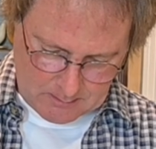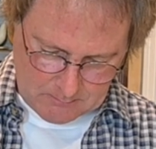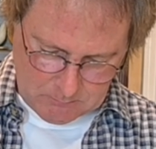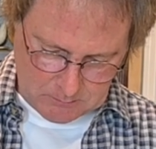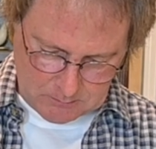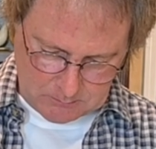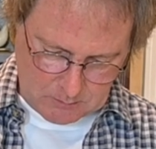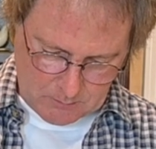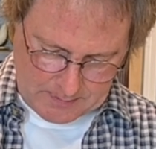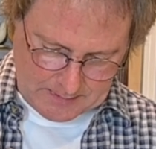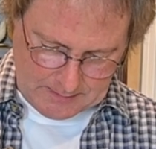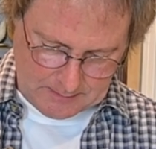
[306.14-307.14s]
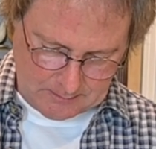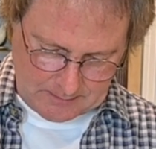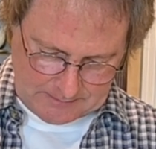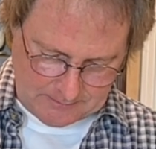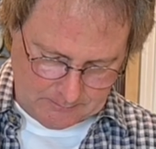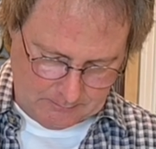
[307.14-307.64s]
we'll go ahead and
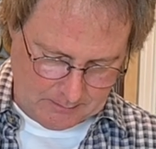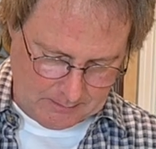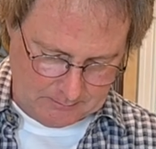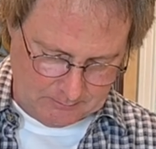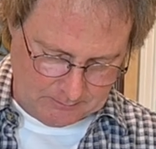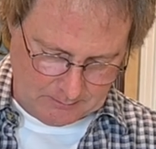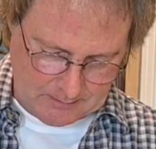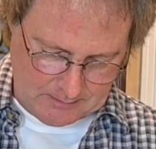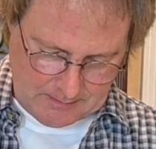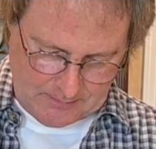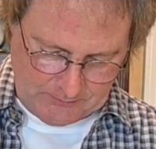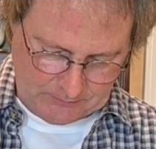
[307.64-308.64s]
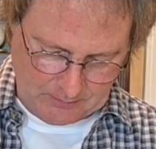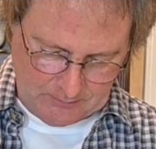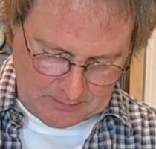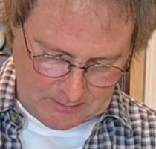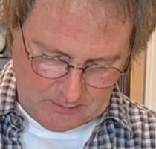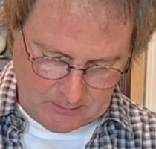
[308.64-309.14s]
let that yeast
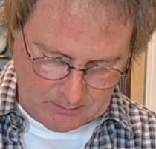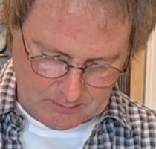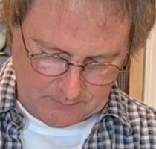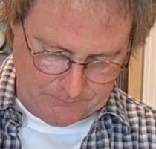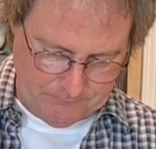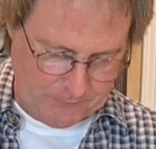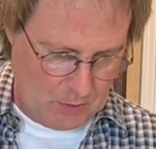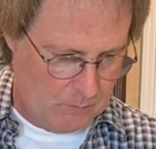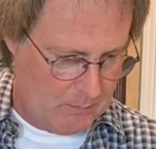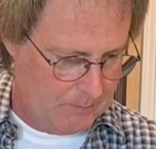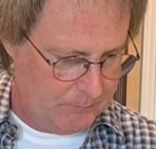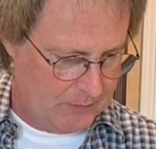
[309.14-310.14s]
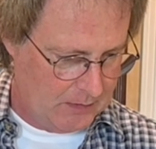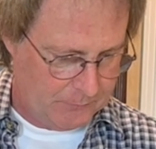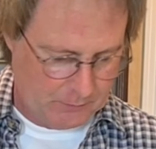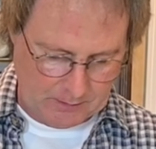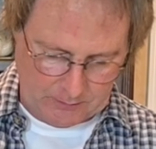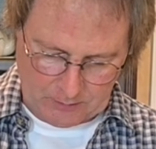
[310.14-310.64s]
continue to foam up there for
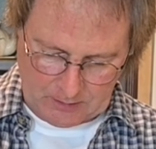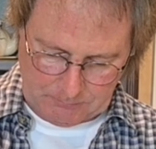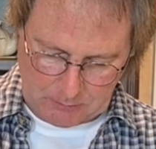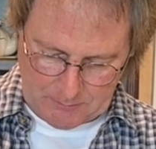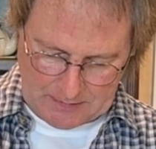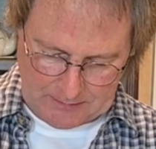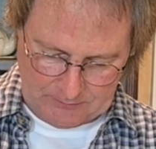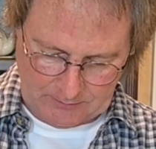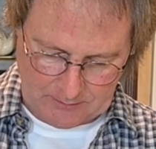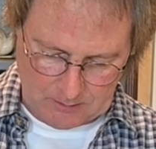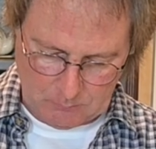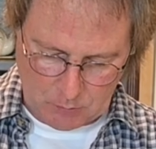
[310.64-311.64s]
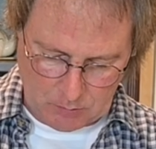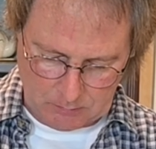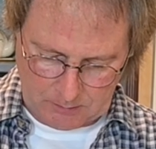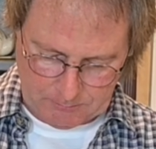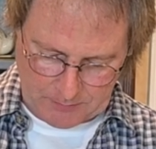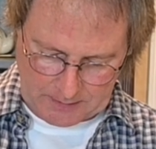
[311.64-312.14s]
another couple of minutes, and then we'll
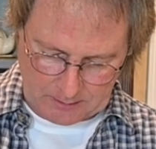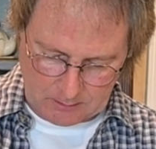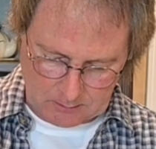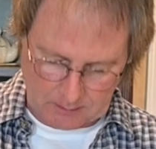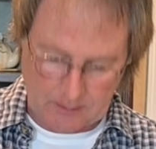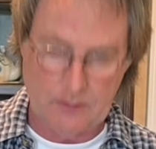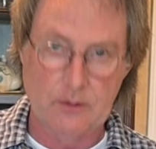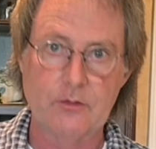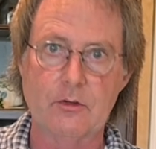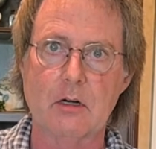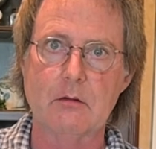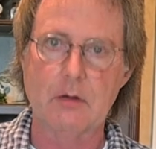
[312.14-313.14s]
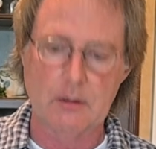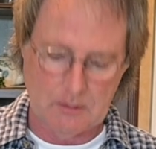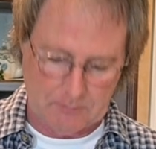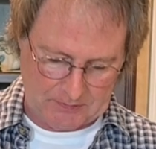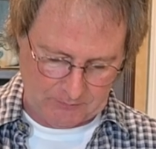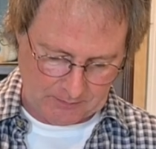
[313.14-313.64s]
combine it all together and start
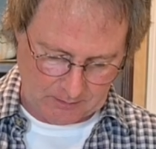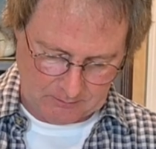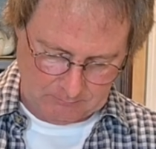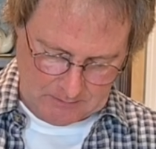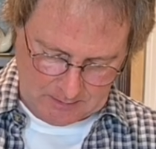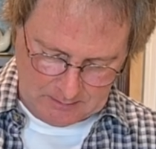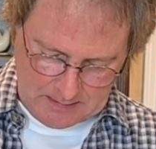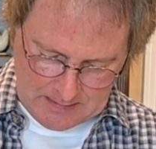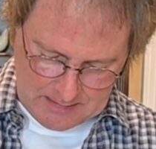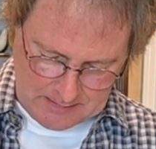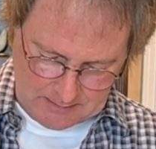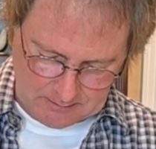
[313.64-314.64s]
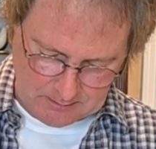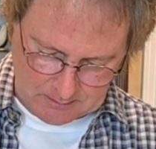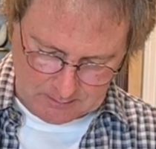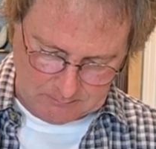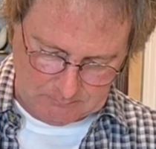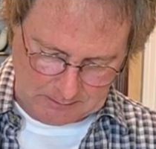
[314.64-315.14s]
mixing it in
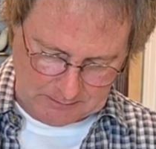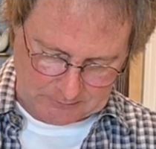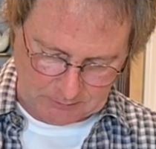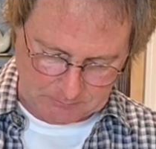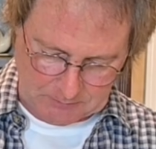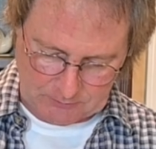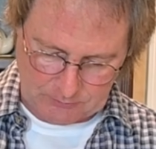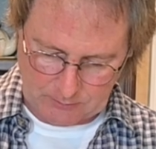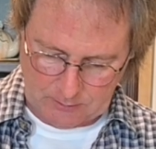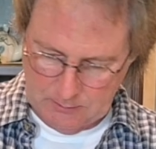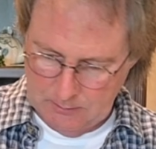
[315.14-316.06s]
the electric mixer.